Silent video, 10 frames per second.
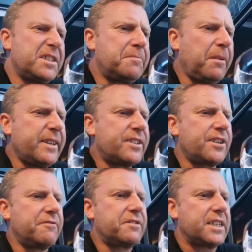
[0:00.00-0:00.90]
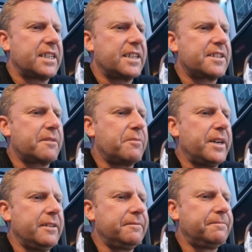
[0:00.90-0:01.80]
spice notes in there
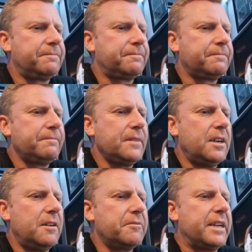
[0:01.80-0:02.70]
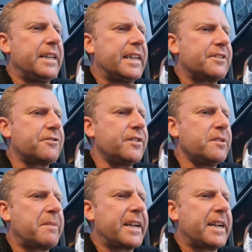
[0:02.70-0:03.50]
somewhere. I'm getting that sort of on the